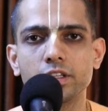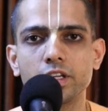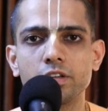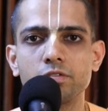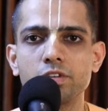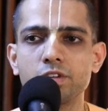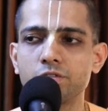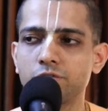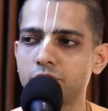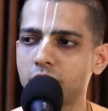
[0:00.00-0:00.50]
in
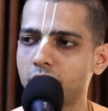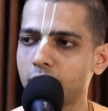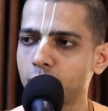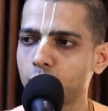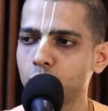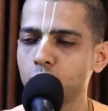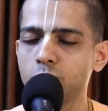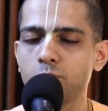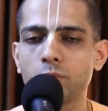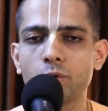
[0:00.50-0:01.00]
which we have
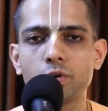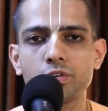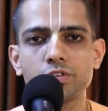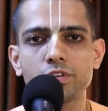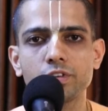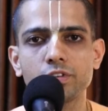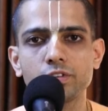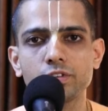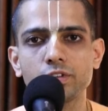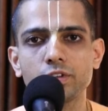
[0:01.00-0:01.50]
two
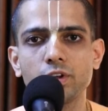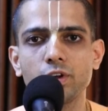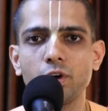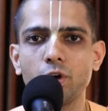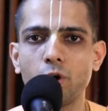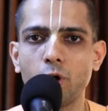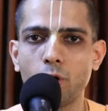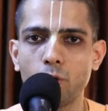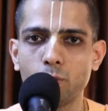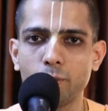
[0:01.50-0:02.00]
portions
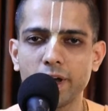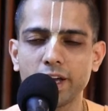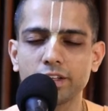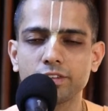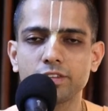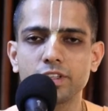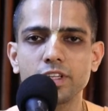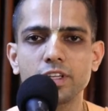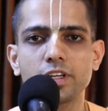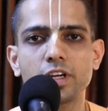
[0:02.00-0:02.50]
of
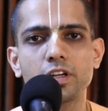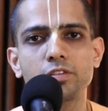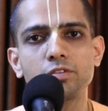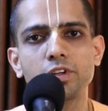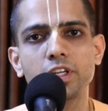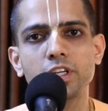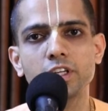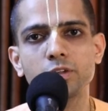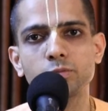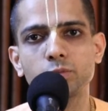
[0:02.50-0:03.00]
waxing and
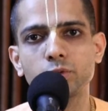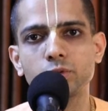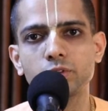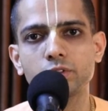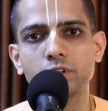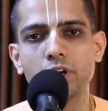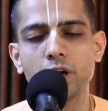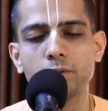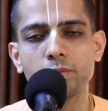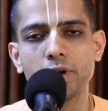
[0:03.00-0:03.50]
waning
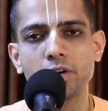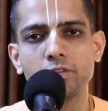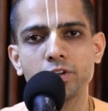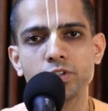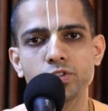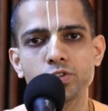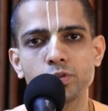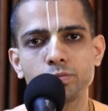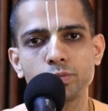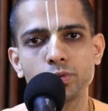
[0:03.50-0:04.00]
moon, Amavas to